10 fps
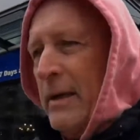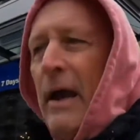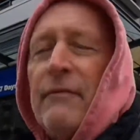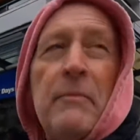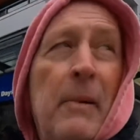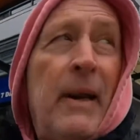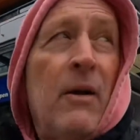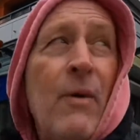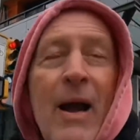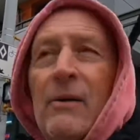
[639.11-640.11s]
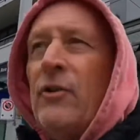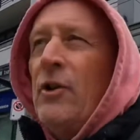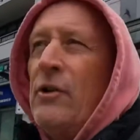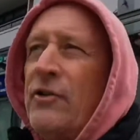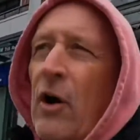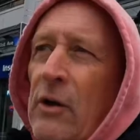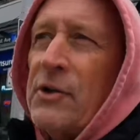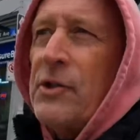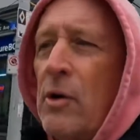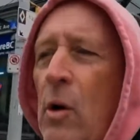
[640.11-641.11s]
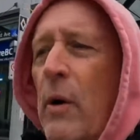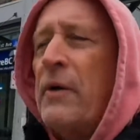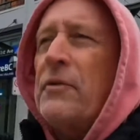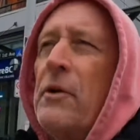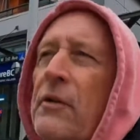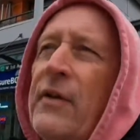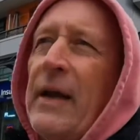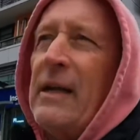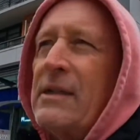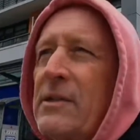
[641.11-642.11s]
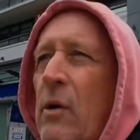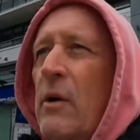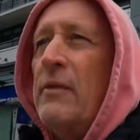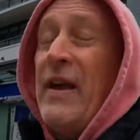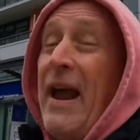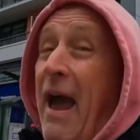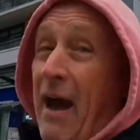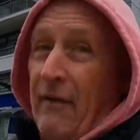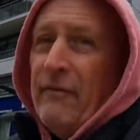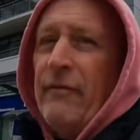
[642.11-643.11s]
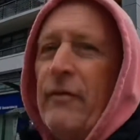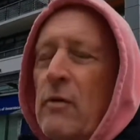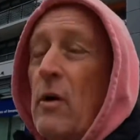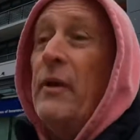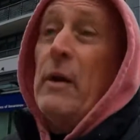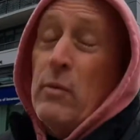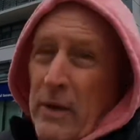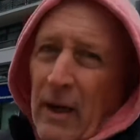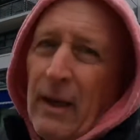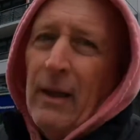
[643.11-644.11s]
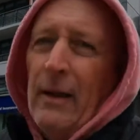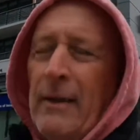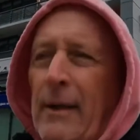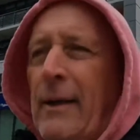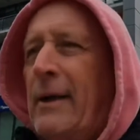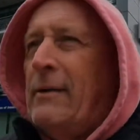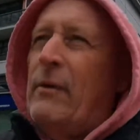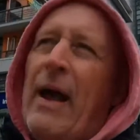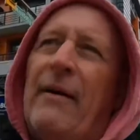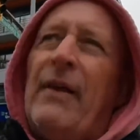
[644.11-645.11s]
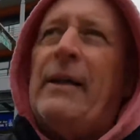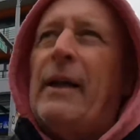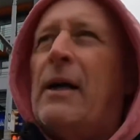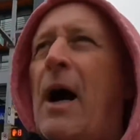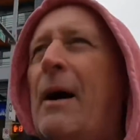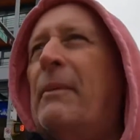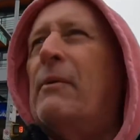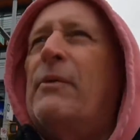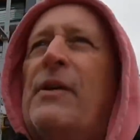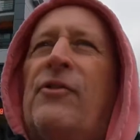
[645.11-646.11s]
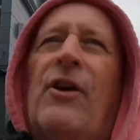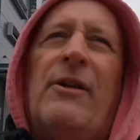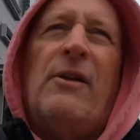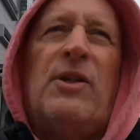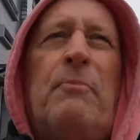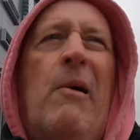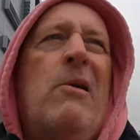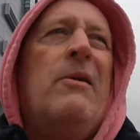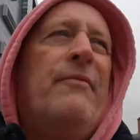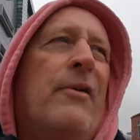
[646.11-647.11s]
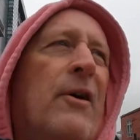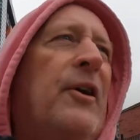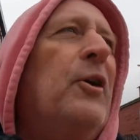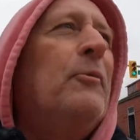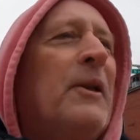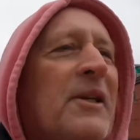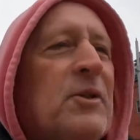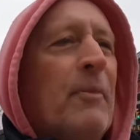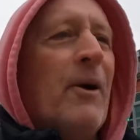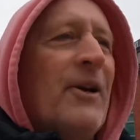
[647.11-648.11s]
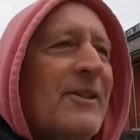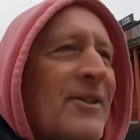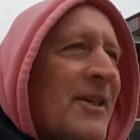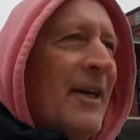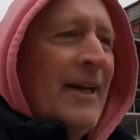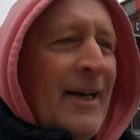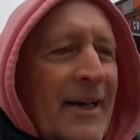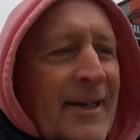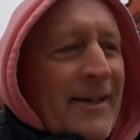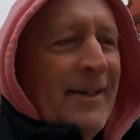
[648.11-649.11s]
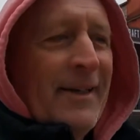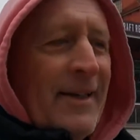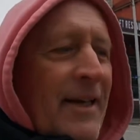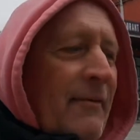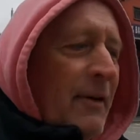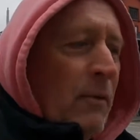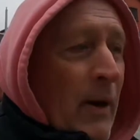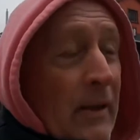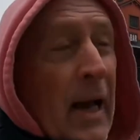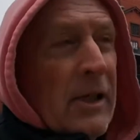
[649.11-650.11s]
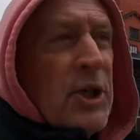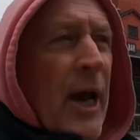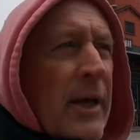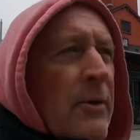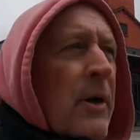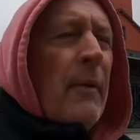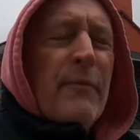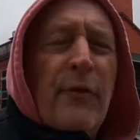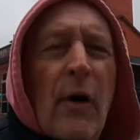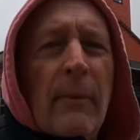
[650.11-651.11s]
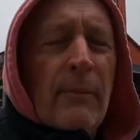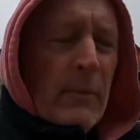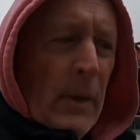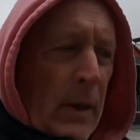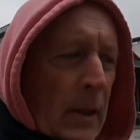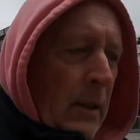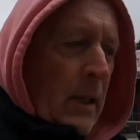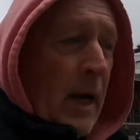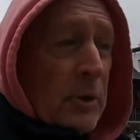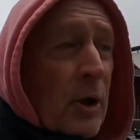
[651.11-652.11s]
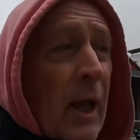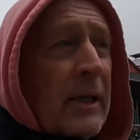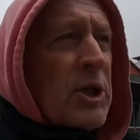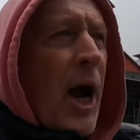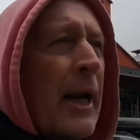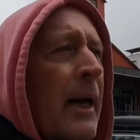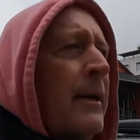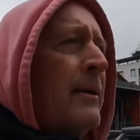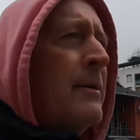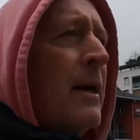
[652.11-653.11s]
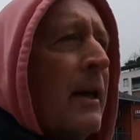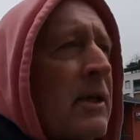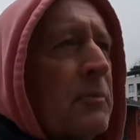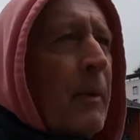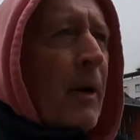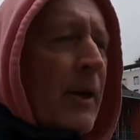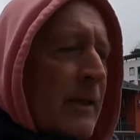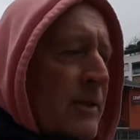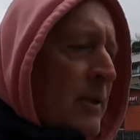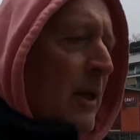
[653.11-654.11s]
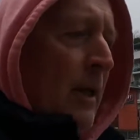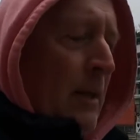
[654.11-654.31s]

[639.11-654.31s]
Everybody around you is also going through things, or they have, or they will. We have that in common with each other. It's part of our human experience. Even when, like Jay, you come from a country like China and experience